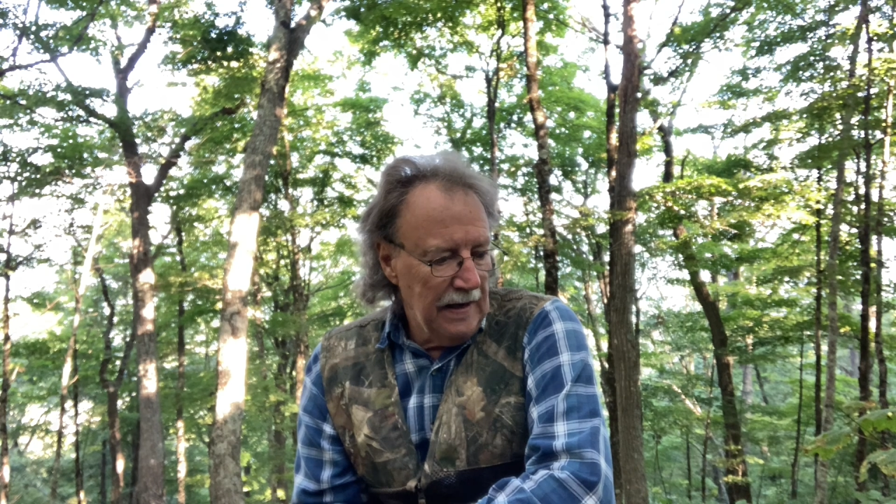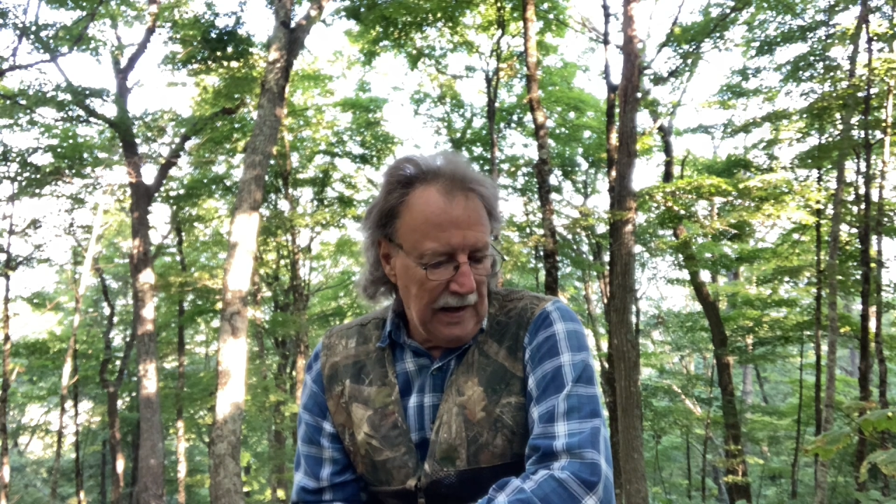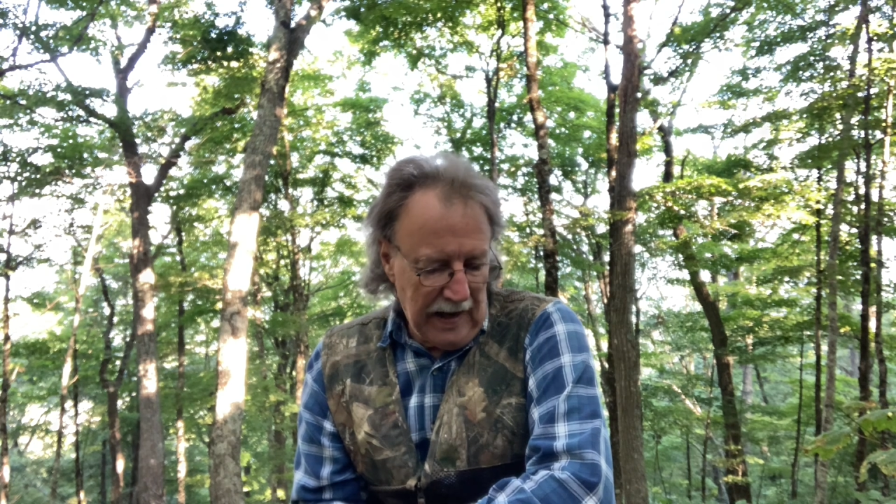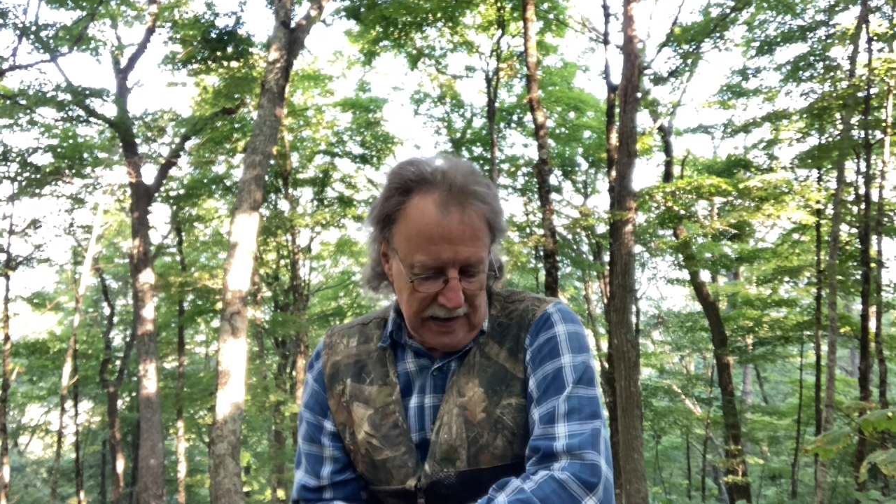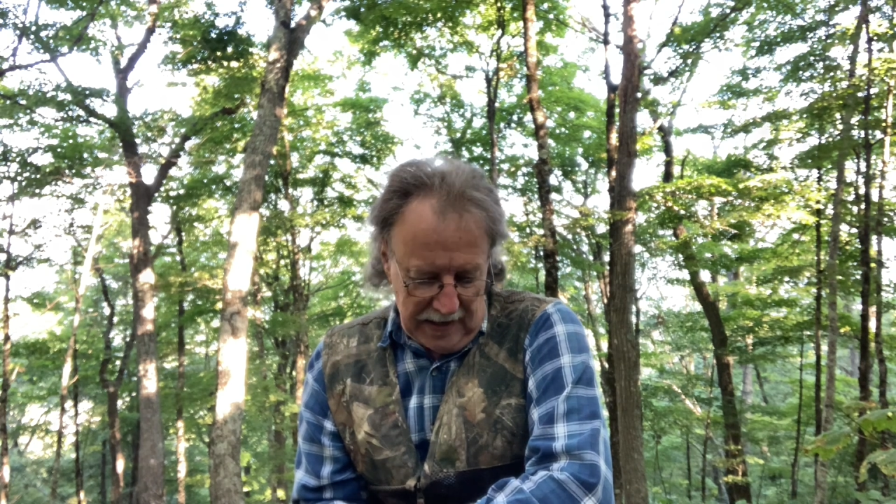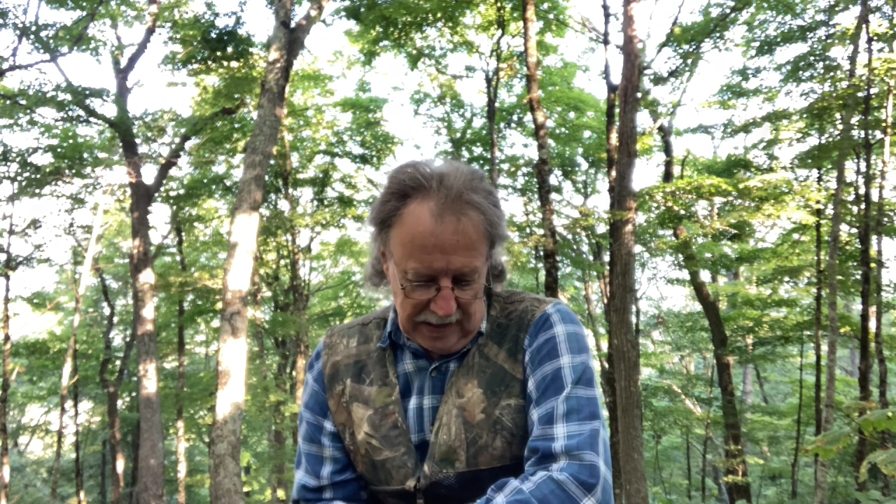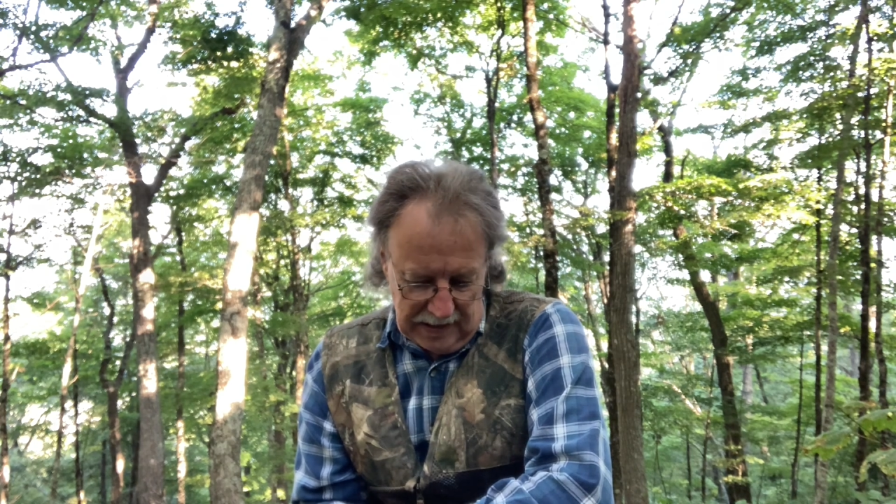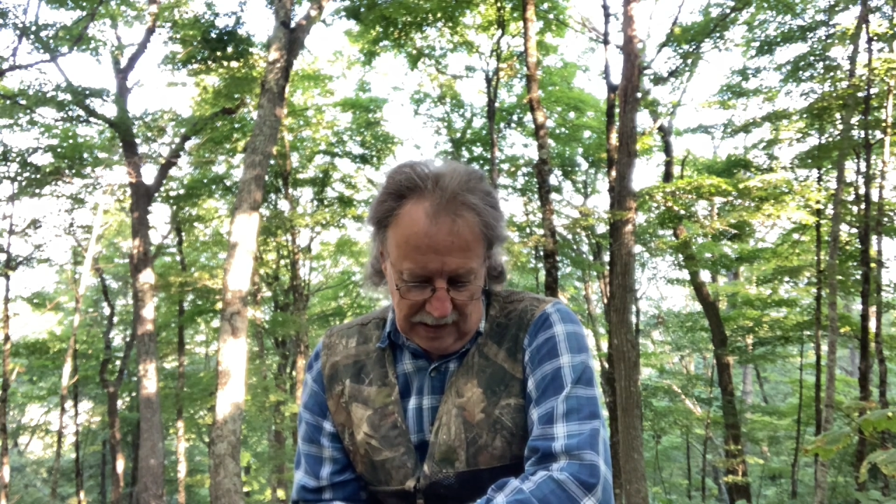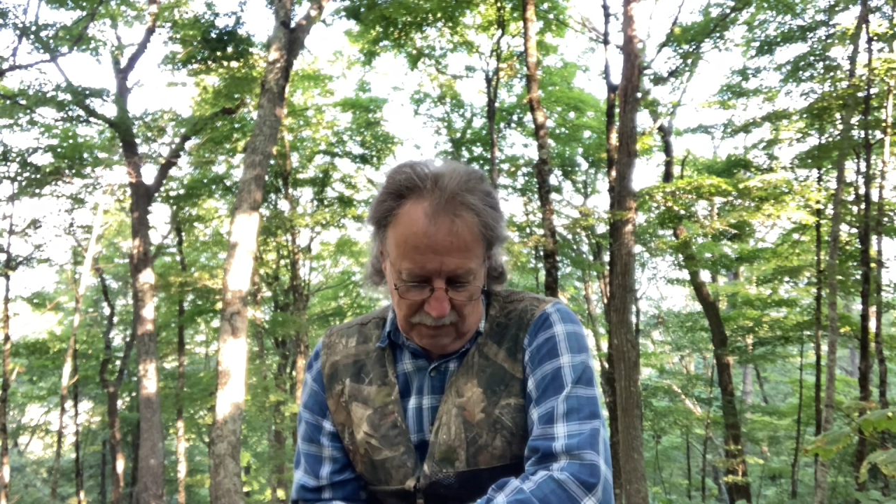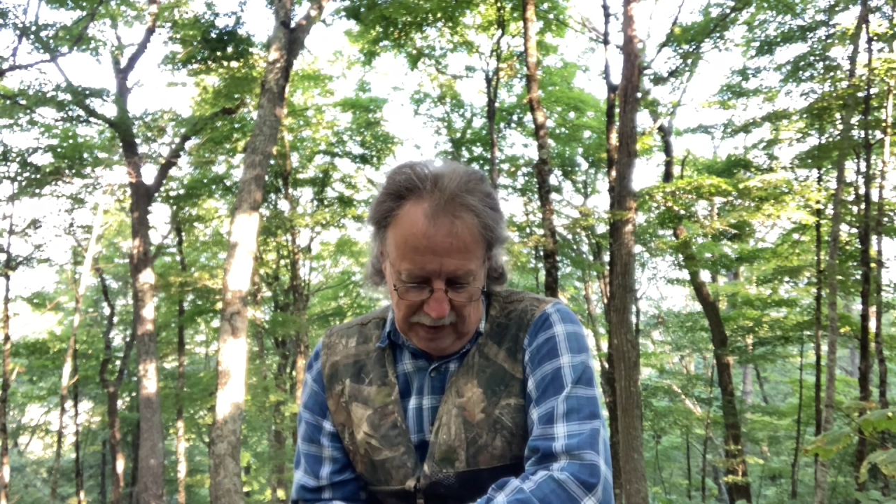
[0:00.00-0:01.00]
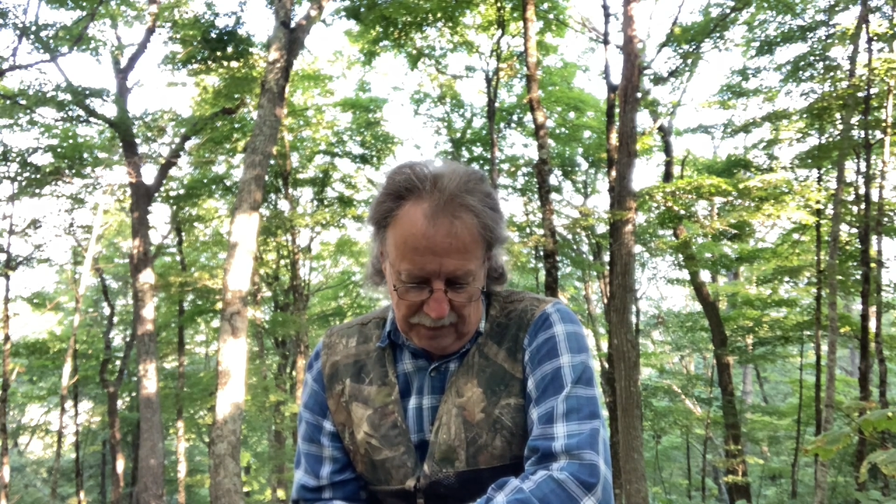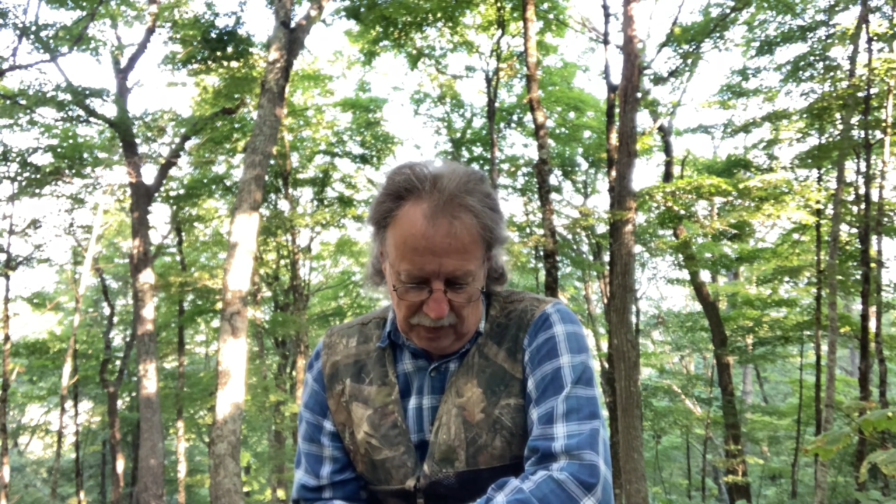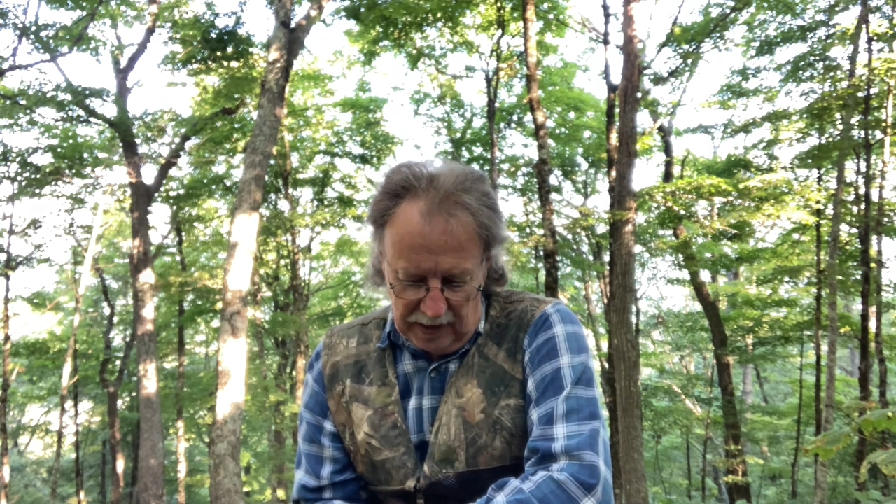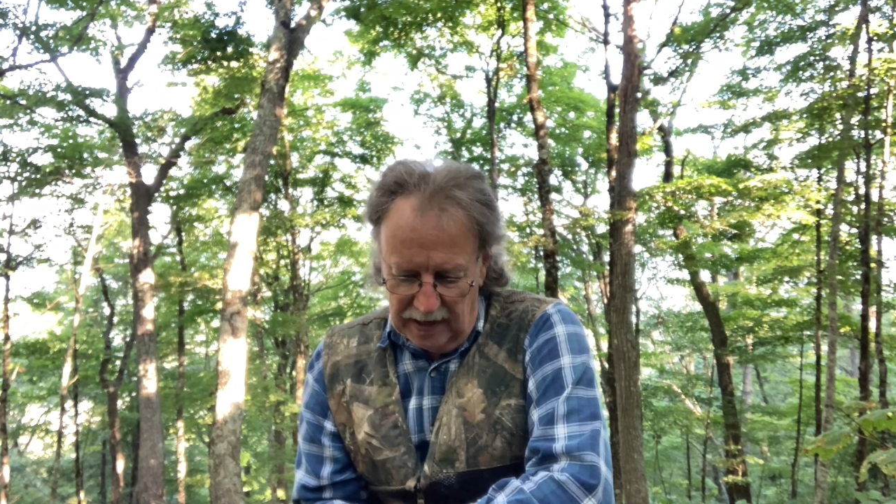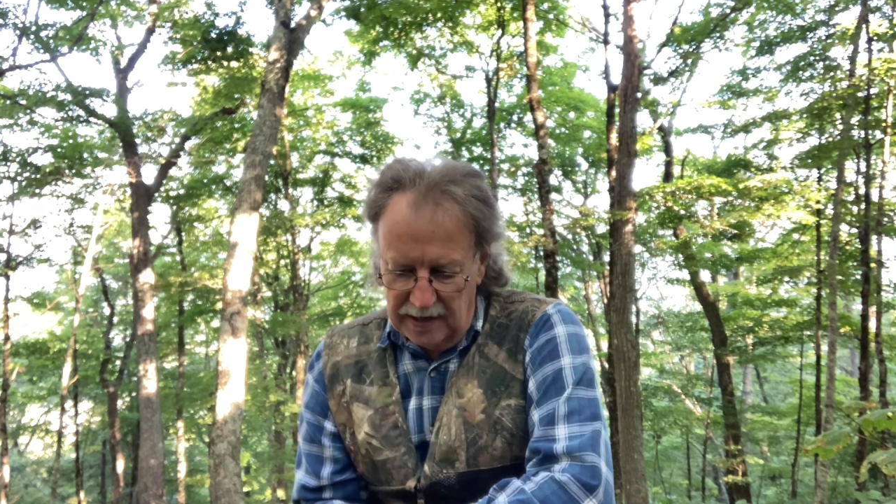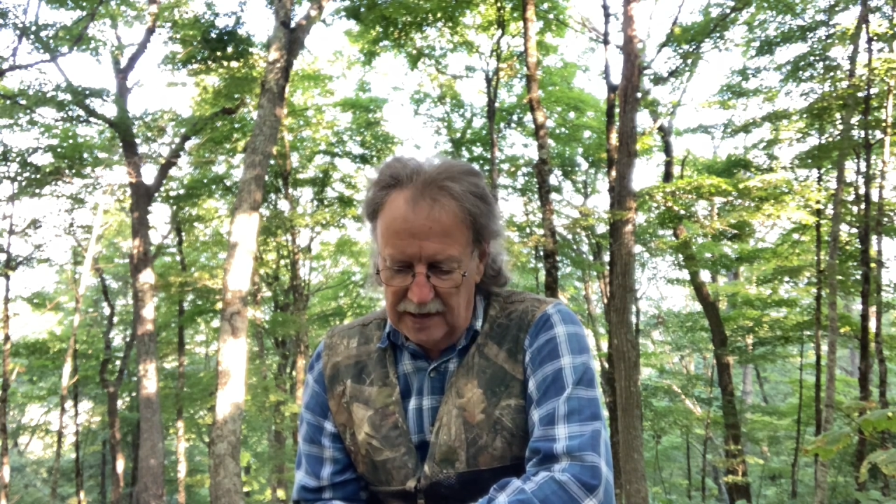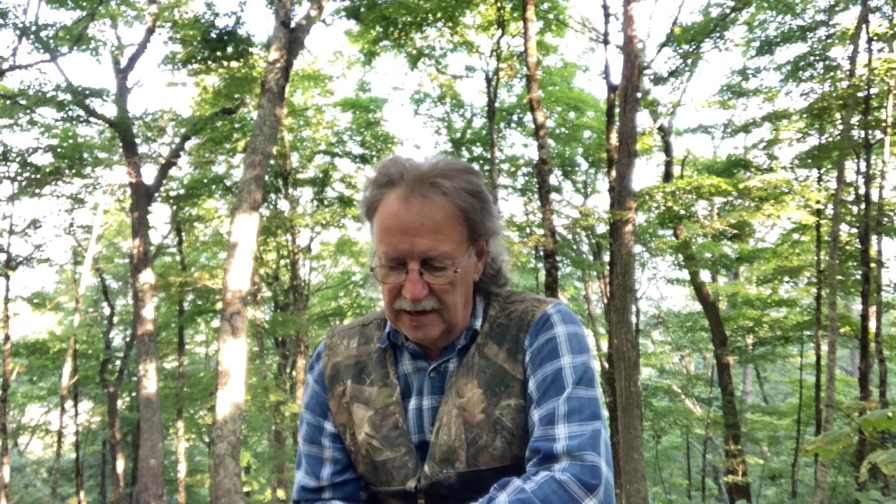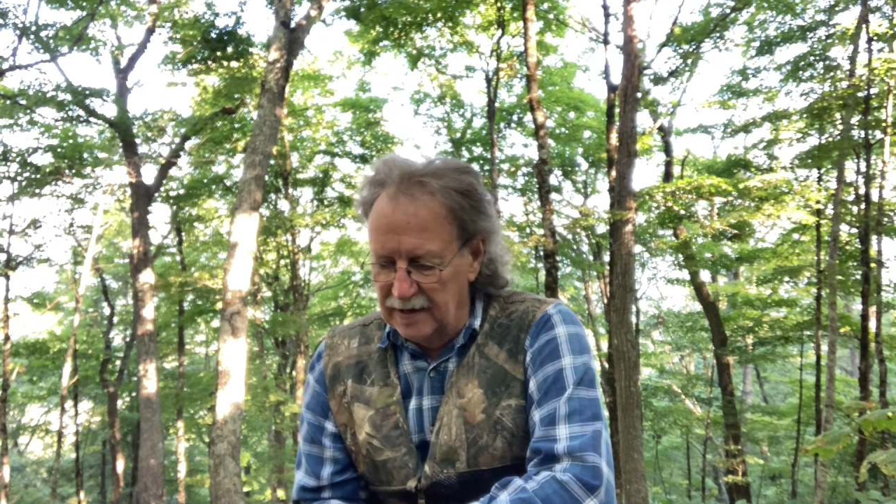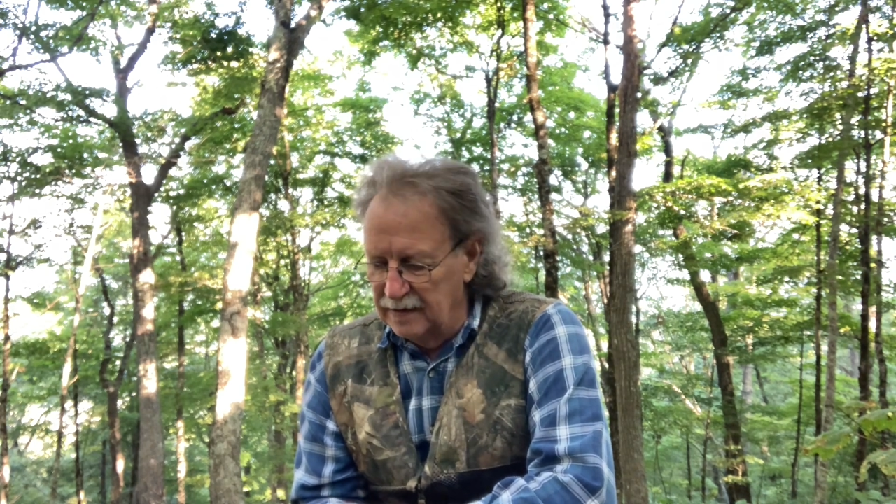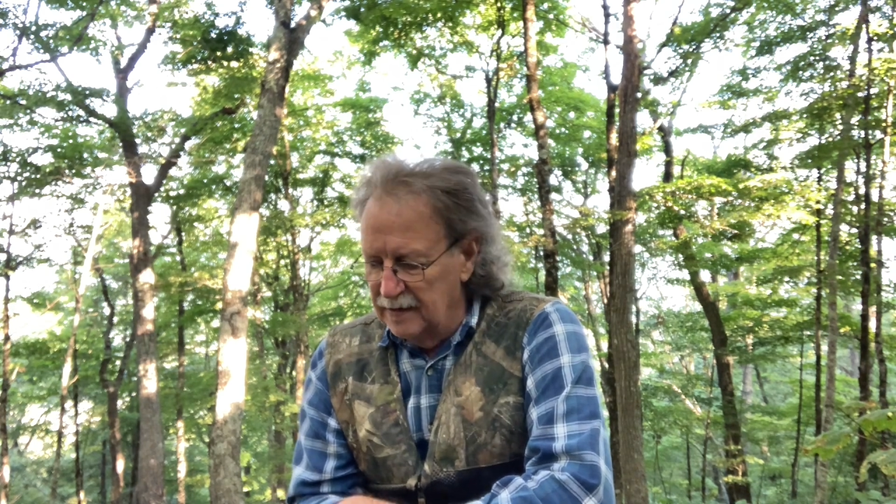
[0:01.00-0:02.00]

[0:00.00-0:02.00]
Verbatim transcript: And, uh, you know, people get in, uh,